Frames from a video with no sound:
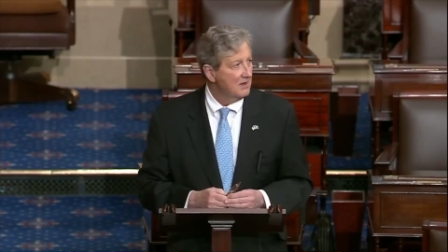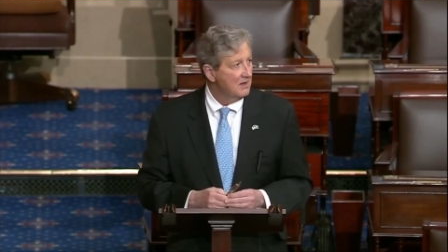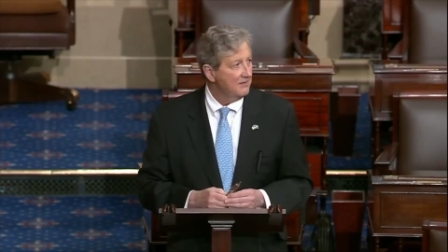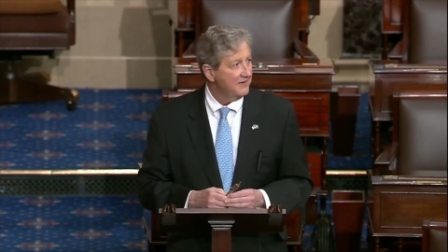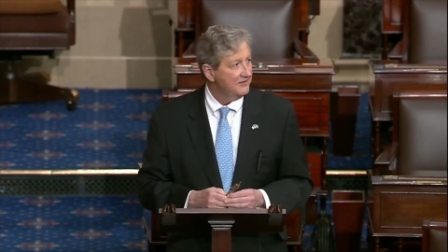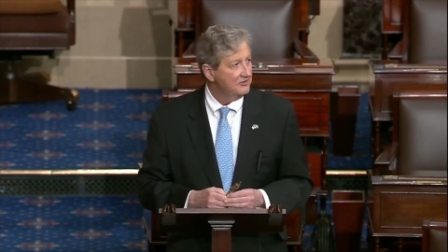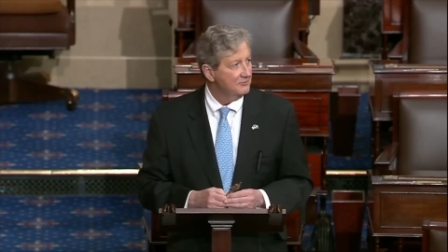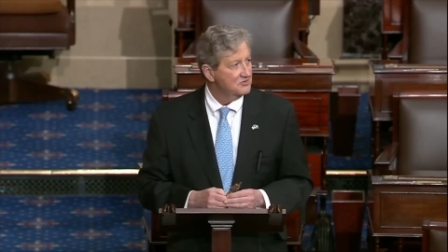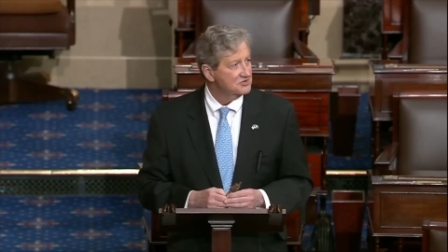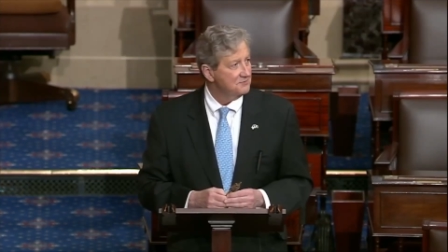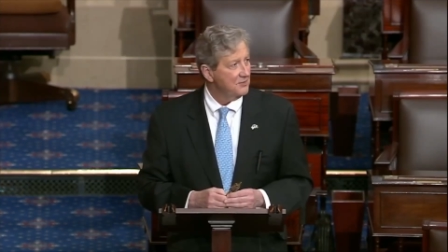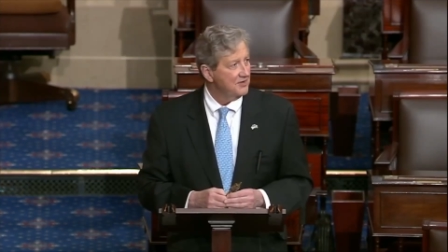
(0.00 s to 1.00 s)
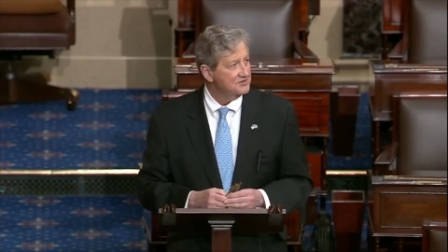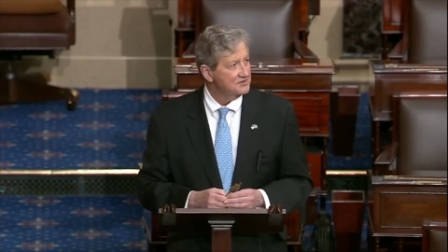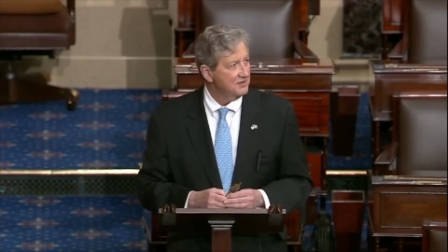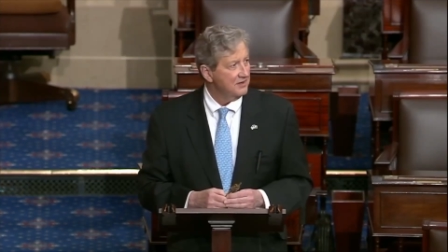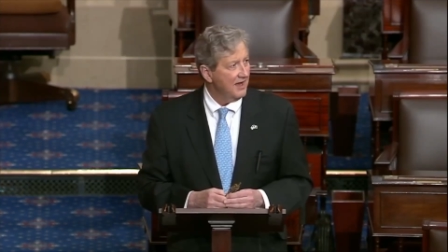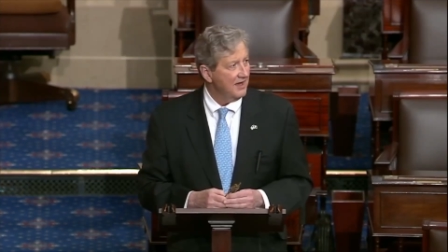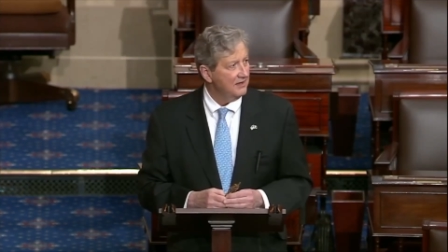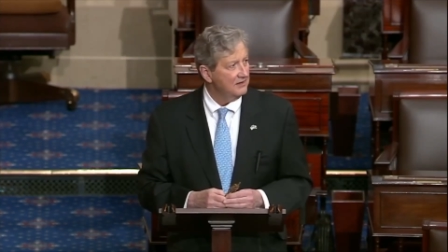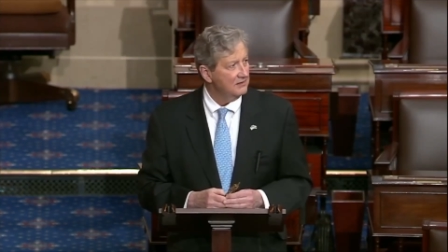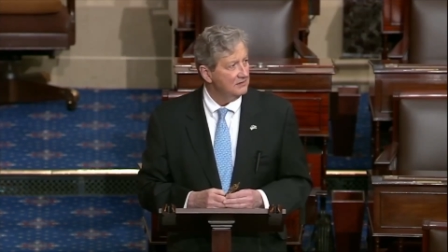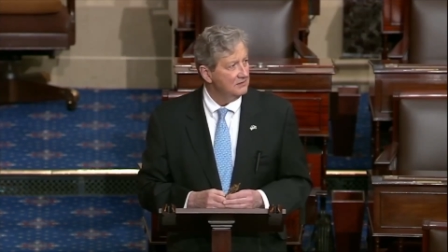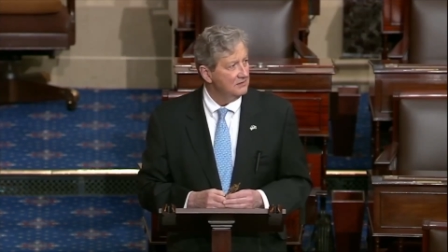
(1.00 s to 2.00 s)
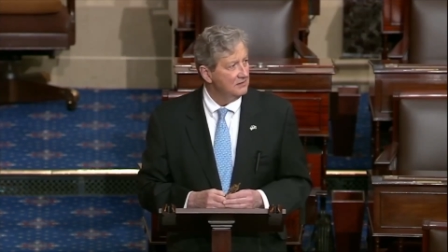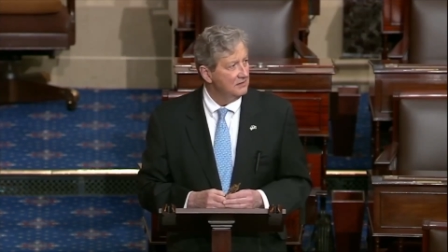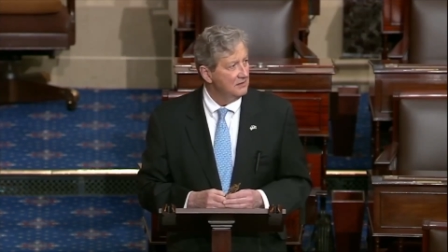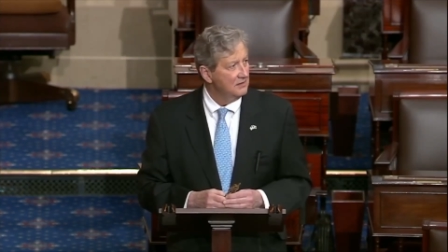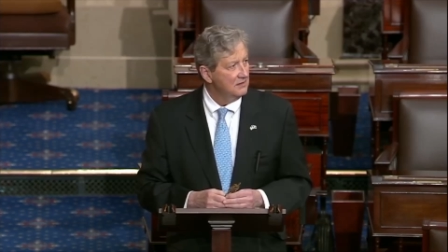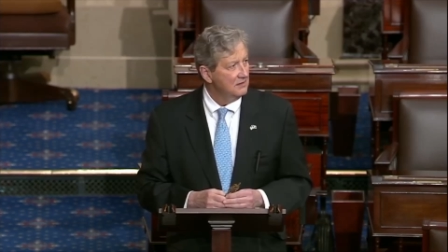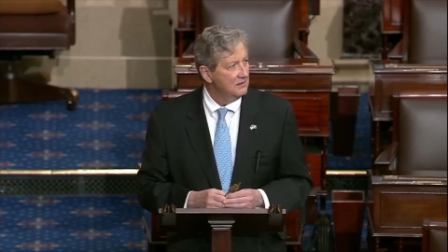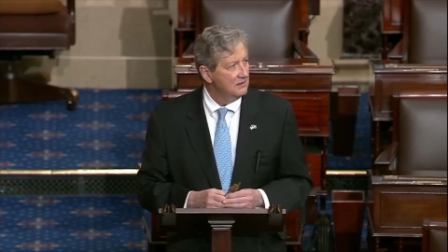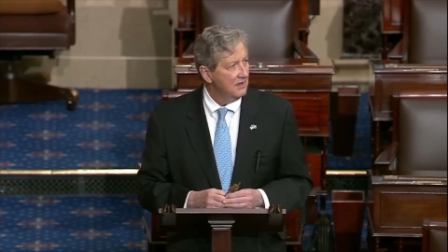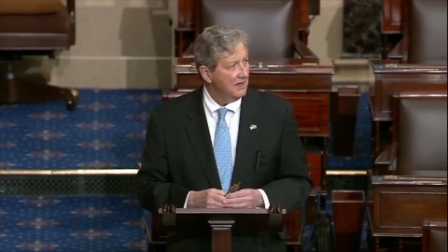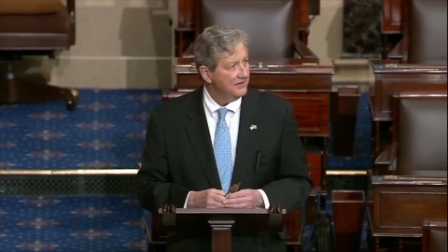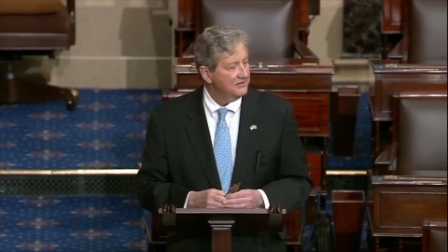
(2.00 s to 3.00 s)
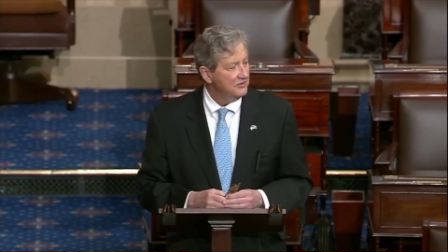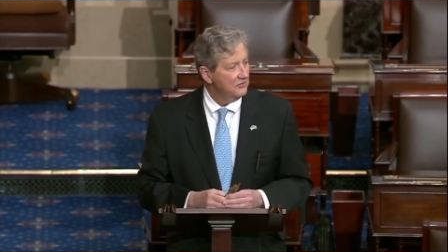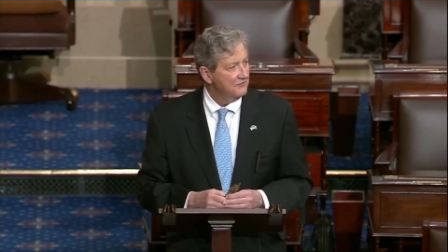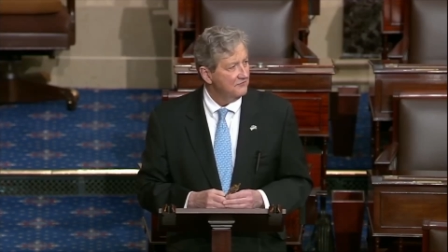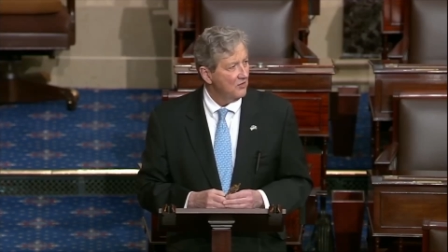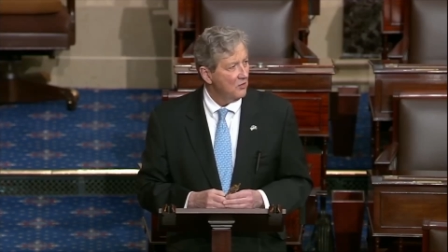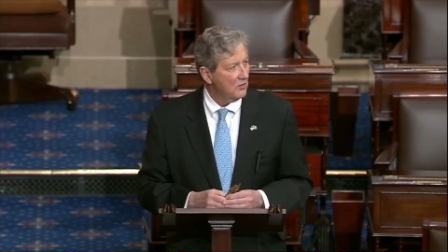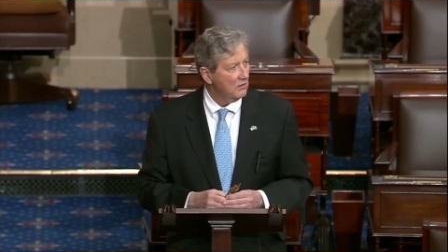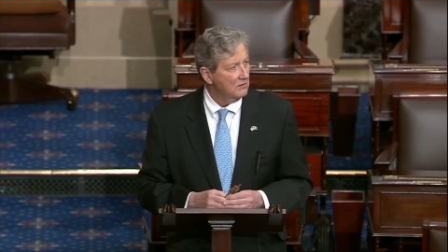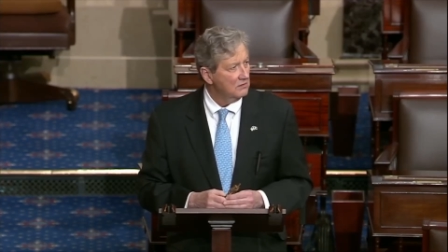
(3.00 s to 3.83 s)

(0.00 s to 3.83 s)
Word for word: Thank you, Mr. President. I I yield the floor.